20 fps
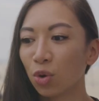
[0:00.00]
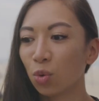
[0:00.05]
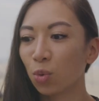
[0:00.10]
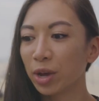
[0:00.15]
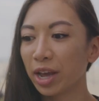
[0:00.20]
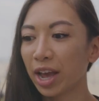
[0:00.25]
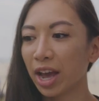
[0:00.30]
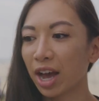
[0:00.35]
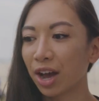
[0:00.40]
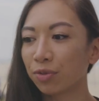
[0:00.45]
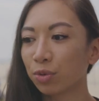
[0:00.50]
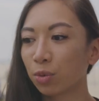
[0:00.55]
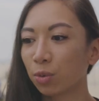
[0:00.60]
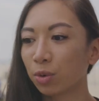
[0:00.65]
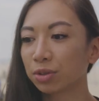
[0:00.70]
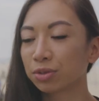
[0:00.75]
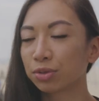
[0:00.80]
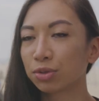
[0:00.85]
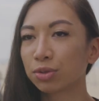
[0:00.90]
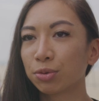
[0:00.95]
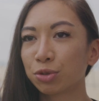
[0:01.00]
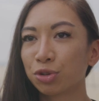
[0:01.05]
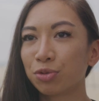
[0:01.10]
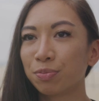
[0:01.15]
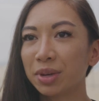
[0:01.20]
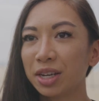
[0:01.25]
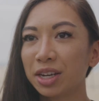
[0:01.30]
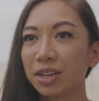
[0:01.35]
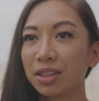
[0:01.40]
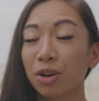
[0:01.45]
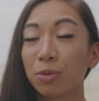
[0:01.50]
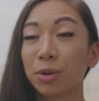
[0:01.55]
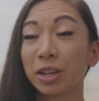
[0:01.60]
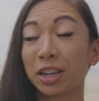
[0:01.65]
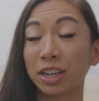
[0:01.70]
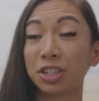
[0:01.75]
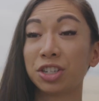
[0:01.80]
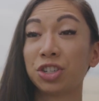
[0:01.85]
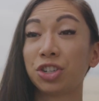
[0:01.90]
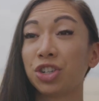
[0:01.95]
We have the world of social media that we
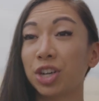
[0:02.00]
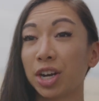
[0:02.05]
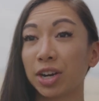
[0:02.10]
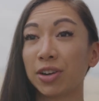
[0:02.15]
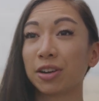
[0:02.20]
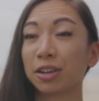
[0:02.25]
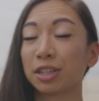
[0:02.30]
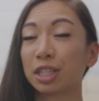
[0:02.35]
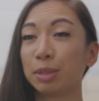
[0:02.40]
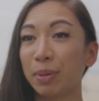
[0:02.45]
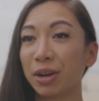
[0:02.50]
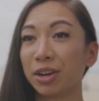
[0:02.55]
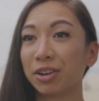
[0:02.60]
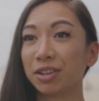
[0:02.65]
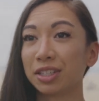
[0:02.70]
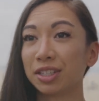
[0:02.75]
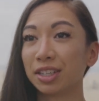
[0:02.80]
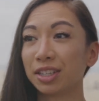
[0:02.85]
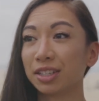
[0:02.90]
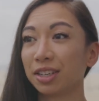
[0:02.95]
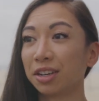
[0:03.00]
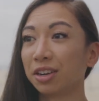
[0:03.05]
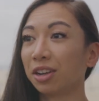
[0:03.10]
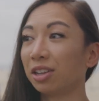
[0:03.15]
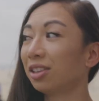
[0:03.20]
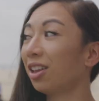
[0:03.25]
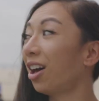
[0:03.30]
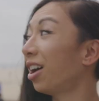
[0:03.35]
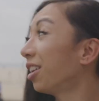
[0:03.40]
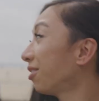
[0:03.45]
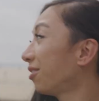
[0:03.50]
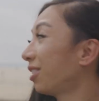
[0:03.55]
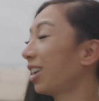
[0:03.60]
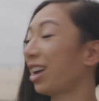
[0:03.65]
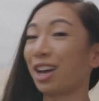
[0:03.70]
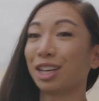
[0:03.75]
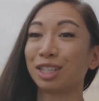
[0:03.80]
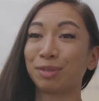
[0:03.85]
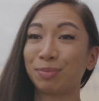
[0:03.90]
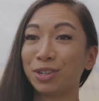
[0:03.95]
get to share experiences, and a lot of it
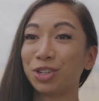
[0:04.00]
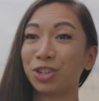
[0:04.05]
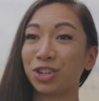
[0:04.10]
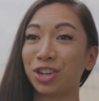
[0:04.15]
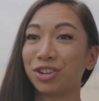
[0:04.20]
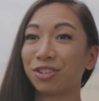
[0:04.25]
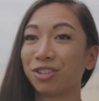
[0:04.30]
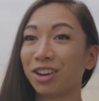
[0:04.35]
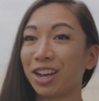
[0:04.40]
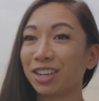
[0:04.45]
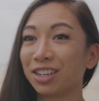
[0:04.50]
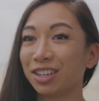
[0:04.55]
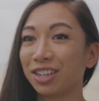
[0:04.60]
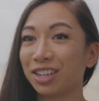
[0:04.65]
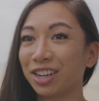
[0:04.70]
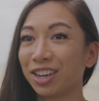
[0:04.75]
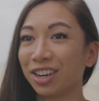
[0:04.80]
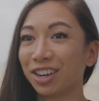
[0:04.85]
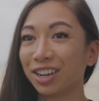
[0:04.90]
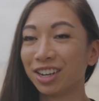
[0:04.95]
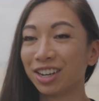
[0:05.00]
has been generated here.